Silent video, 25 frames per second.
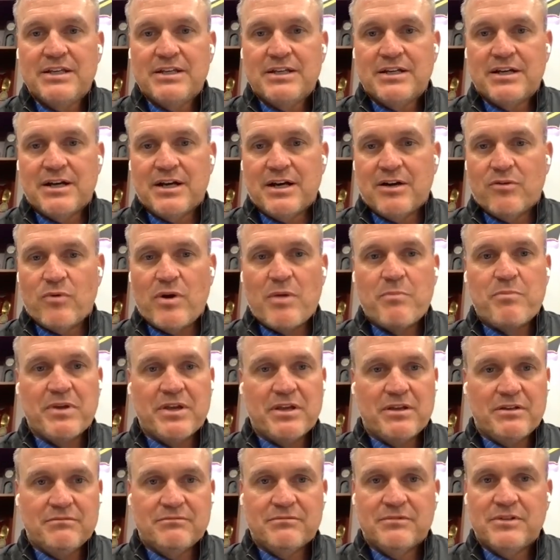
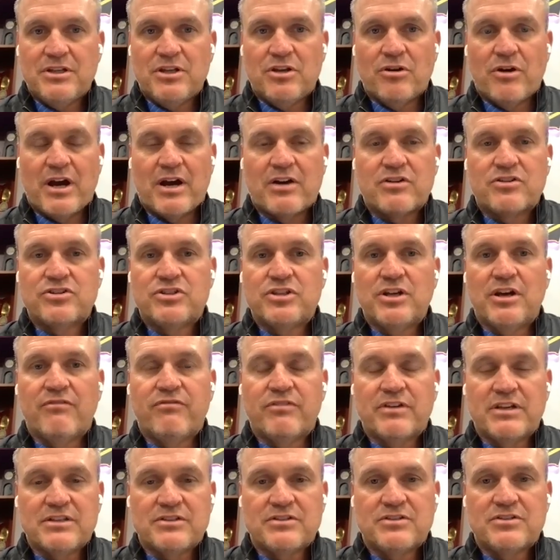repping, our stuff
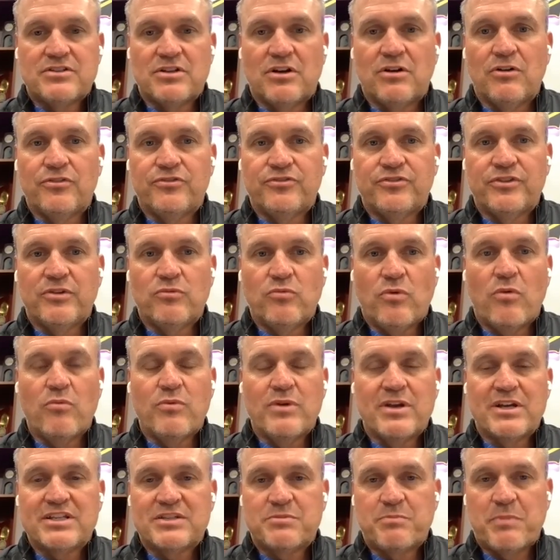against Tulsa and what
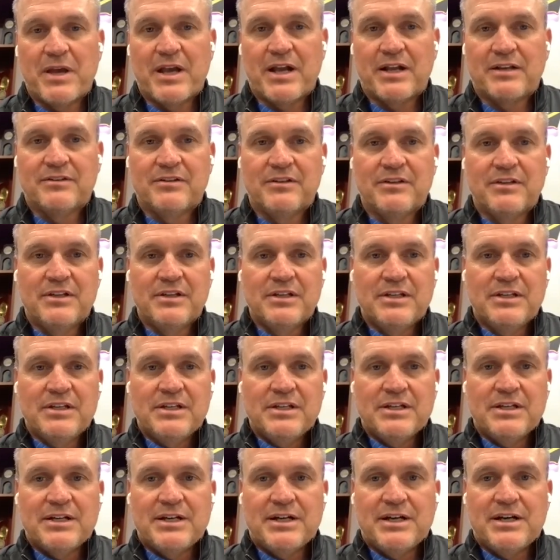we expect.
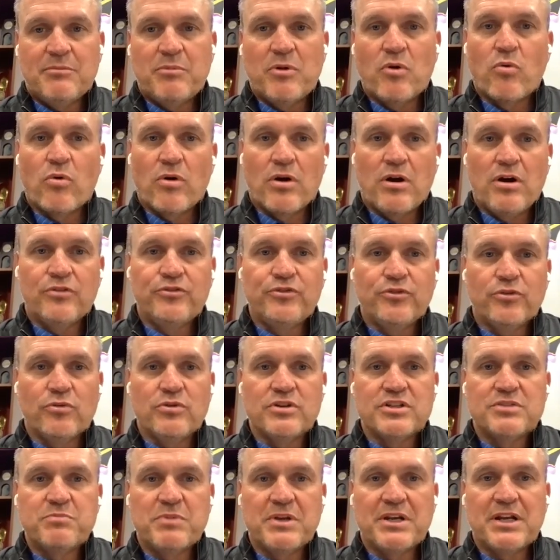But we're also
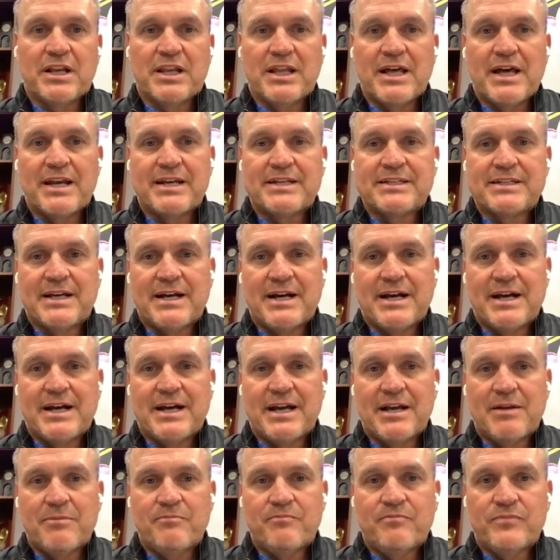going to spend a lot of
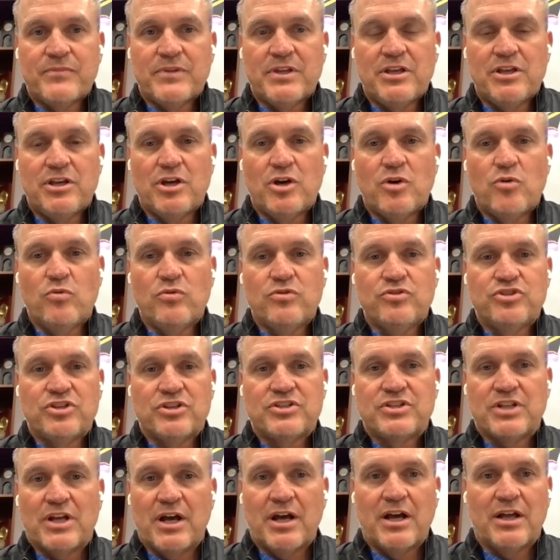time, with
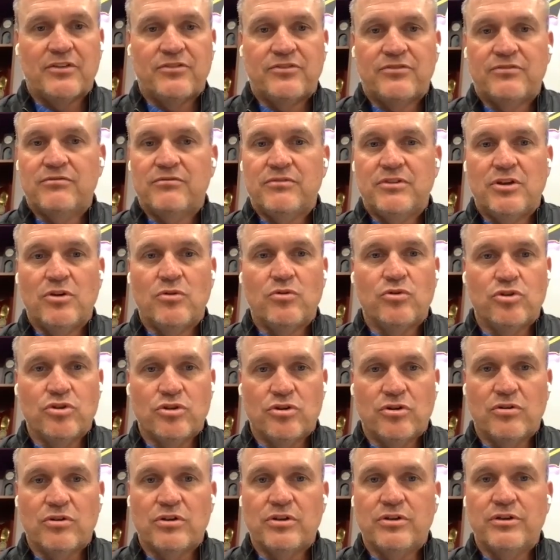just us, good
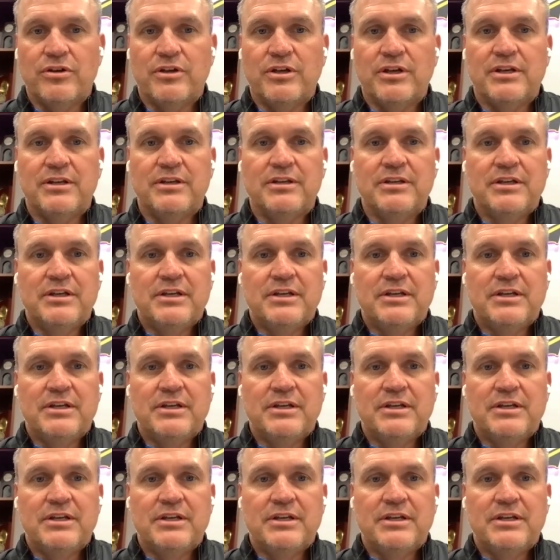on good.